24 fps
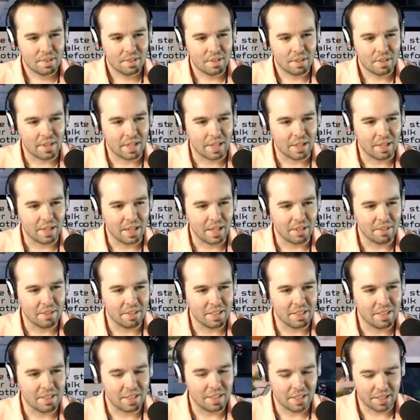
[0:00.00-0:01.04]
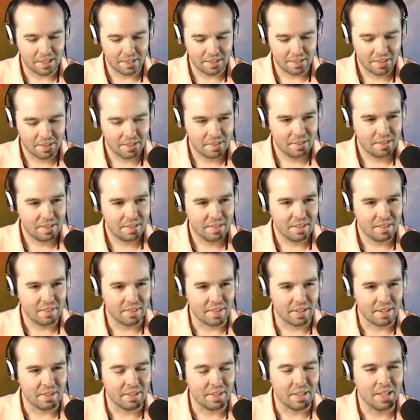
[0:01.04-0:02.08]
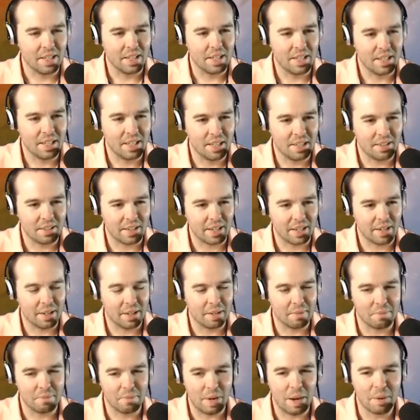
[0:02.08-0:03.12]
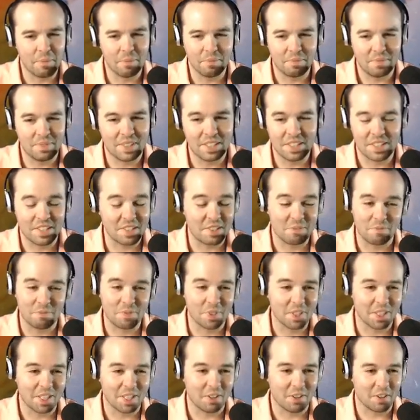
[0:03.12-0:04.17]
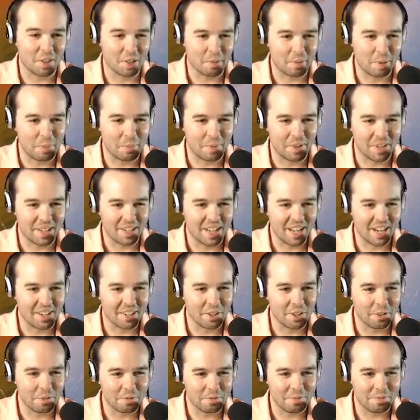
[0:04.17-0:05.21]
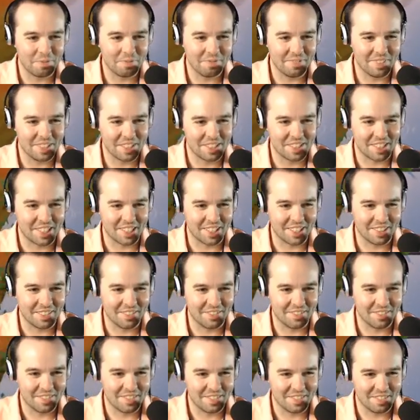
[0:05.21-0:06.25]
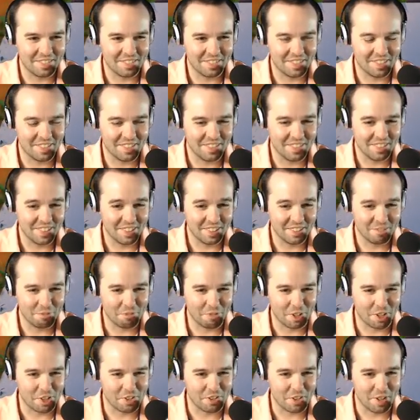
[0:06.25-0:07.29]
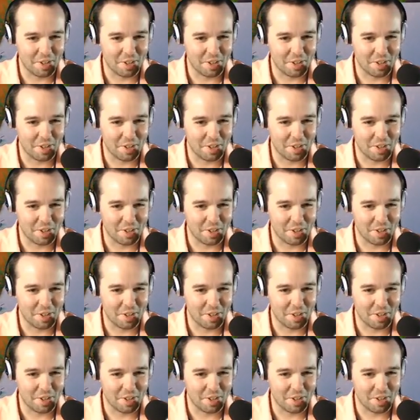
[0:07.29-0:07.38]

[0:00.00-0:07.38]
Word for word: Okay, I don't need the thing. There you go. Okay, This is really hurting my brain. I don't know if this is gonna frustrate...